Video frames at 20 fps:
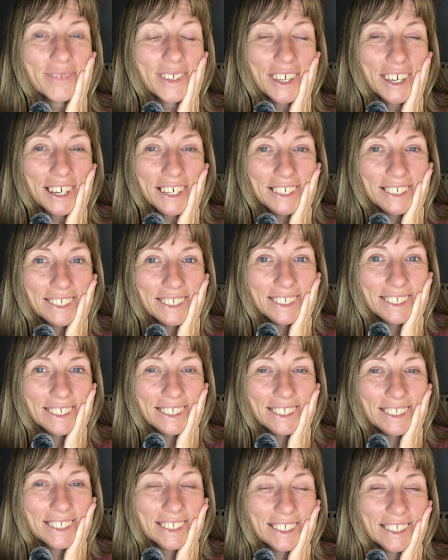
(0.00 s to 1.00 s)
Yes.
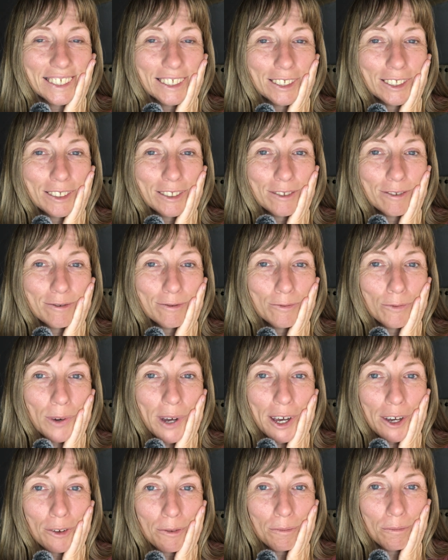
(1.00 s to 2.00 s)

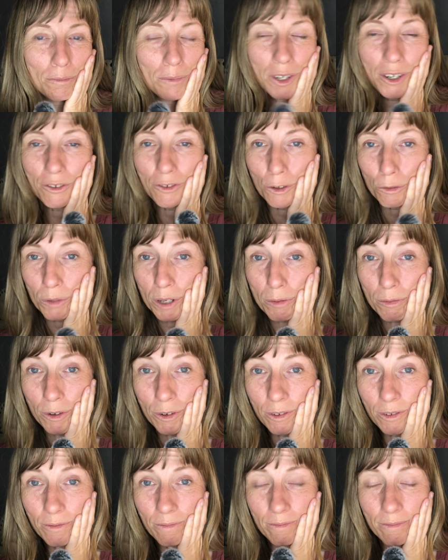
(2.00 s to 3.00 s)
Well, beautiful
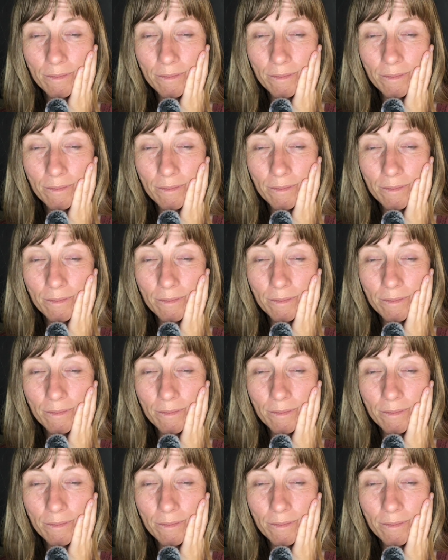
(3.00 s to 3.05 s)
people.